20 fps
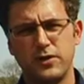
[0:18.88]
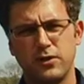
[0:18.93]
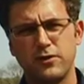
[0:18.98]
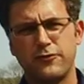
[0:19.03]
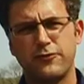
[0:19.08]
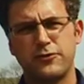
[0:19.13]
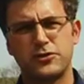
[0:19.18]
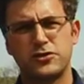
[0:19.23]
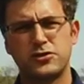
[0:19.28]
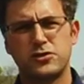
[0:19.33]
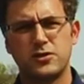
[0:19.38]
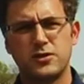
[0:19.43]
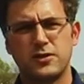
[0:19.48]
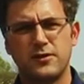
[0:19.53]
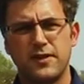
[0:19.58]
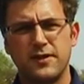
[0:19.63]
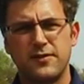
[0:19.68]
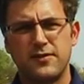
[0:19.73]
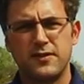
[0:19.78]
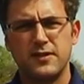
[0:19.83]
We know for sure
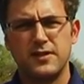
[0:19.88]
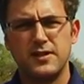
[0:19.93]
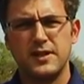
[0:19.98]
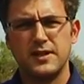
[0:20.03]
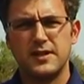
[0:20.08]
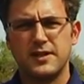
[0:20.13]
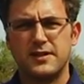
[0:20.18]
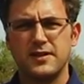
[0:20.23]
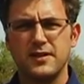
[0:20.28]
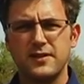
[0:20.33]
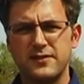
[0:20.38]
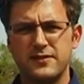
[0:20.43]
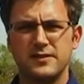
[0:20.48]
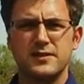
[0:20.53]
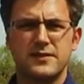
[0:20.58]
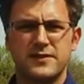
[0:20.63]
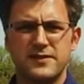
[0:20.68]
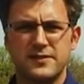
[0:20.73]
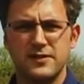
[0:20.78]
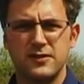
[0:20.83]
that the
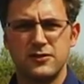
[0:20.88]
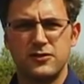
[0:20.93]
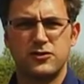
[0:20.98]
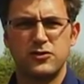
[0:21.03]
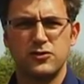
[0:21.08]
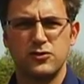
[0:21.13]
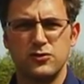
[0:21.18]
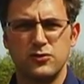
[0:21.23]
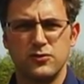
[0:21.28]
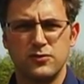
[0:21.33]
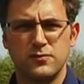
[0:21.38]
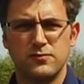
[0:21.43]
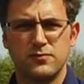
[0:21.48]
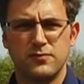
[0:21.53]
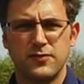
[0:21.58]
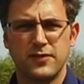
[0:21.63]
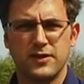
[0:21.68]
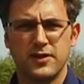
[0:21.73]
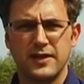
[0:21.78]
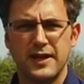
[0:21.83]
additional C O two,
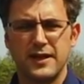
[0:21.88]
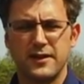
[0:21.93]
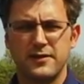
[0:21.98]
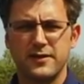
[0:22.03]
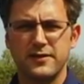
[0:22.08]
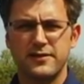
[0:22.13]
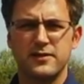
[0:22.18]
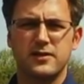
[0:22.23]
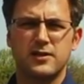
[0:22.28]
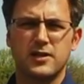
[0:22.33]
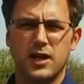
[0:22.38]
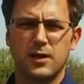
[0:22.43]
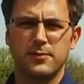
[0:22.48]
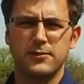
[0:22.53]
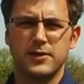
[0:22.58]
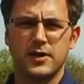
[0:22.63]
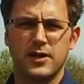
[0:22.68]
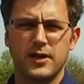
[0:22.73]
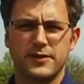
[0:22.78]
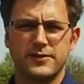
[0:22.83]
the additional
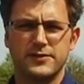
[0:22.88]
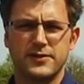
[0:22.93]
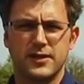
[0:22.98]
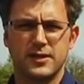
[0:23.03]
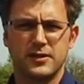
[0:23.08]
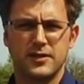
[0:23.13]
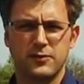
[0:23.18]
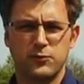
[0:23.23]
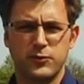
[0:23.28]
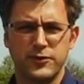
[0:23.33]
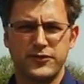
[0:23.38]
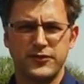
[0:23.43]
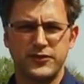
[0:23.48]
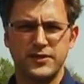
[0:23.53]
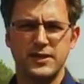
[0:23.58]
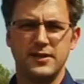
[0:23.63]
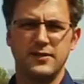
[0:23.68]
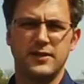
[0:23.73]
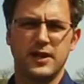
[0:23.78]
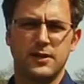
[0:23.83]
carbon dioxide that we
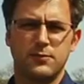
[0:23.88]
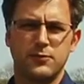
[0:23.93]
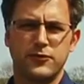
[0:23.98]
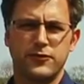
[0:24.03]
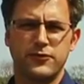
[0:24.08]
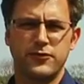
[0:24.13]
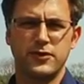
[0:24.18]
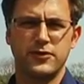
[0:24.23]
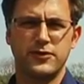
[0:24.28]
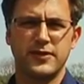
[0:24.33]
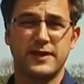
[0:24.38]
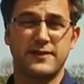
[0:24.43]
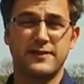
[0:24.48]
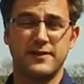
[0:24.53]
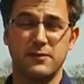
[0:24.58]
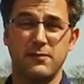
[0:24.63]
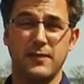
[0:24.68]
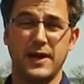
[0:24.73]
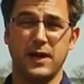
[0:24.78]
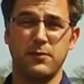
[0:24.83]
see in the atmosphere is
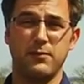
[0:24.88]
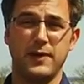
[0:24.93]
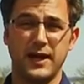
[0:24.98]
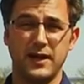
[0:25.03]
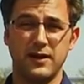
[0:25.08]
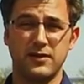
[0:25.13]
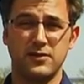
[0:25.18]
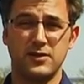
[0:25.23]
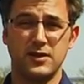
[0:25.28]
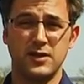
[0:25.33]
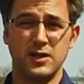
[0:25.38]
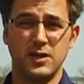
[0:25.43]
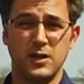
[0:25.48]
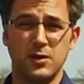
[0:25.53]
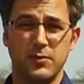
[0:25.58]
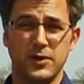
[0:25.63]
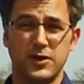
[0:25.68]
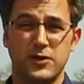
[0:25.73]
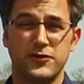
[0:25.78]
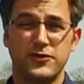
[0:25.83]
actually man-made,
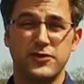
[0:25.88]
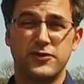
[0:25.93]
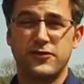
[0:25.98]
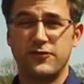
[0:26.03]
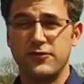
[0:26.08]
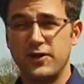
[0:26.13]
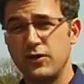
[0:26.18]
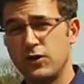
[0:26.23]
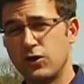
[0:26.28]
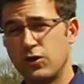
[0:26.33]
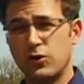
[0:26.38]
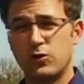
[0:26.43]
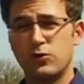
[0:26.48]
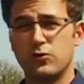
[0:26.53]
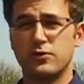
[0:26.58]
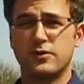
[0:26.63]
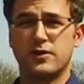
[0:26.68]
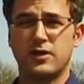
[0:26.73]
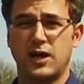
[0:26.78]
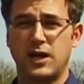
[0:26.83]
because it's very
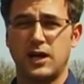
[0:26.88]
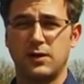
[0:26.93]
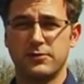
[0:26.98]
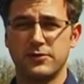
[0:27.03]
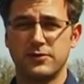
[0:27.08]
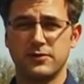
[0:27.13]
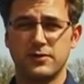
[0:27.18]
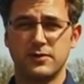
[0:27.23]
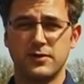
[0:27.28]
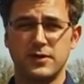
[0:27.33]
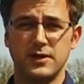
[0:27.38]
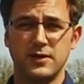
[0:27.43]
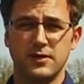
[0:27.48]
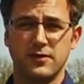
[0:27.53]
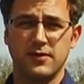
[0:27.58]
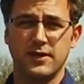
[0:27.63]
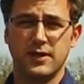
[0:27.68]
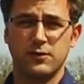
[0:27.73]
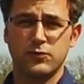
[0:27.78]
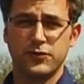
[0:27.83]
old carbon
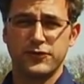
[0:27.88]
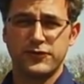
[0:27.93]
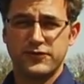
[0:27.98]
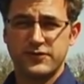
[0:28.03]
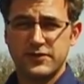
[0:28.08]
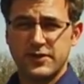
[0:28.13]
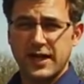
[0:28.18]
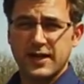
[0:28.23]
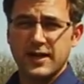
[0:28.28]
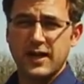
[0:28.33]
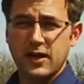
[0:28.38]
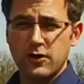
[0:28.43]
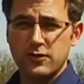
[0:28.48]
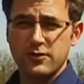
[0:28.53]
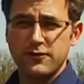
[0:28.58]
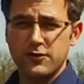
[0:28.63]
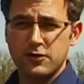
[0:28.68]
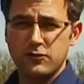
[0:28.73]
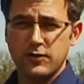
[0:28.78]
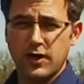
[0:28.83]
that was dug out
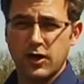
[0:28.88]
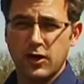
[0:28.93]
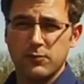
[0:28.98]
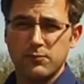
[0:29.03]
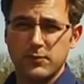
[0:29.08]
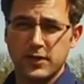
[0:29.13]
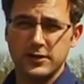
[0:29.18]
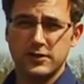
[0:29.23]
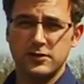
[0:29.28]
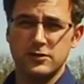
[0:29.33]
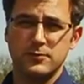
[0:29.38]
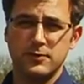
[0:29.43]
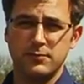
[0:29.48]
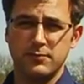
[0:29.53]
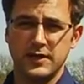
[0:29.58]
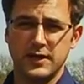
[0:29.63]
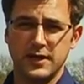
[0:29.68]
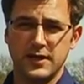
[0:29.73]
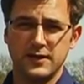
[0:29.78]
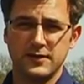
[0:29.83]
of the ground by human
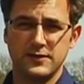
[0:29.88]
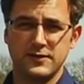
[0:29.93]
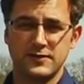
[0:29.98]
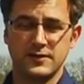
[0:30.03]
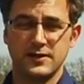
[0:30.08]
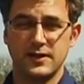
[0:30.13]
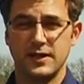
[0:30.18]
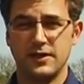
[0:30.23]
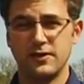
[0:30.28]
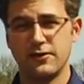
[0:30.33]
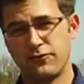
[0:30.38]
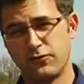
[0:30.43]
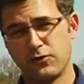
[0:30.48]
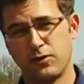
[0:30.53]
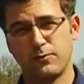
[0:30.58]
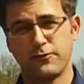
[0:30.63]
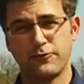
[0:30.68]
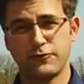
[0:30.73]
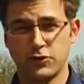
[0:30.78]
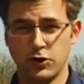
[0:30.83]
beings in the
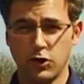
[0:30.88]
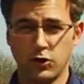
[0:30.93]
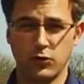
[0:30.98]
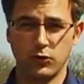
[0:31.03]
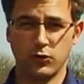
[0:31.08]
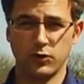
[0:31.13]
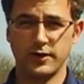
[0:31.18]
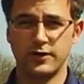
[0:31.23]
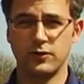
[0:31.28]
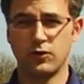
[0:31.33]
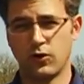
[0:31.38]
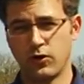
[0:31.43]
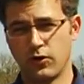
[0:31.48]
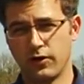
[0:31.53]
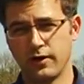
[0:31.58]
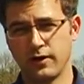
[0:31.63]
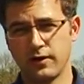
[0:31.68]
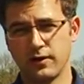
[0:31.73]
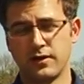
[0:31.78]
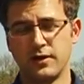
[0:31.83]
form of coal and
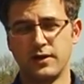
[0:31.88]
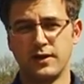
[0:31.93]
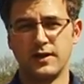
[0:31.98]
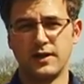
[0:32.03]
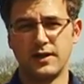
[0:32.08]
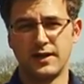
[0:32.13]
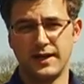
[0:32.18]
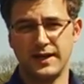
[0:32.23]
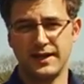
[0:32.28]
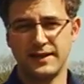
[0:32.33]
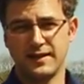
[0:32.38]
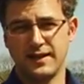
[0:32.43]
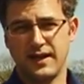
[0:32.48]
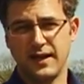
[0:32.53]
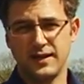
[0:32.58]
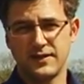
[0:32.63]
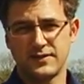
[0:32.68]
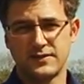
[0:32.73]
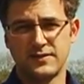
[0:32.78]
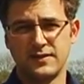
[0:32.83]
oil and
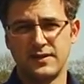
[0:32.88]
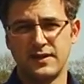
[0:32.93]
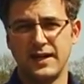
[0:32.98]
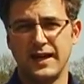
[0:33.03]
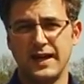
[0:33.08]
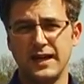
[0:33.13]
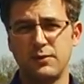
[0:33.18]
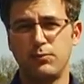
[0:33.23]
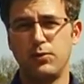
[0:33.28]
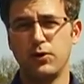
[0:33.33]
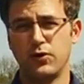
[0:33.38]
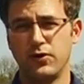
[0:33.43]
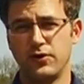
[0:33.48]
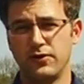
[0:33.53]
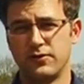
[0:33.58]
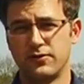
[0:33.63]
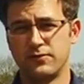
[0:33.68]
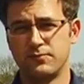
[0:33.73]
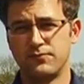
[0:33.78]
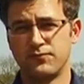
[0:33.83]
gas and
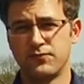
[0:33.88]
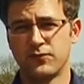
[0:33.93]
burned.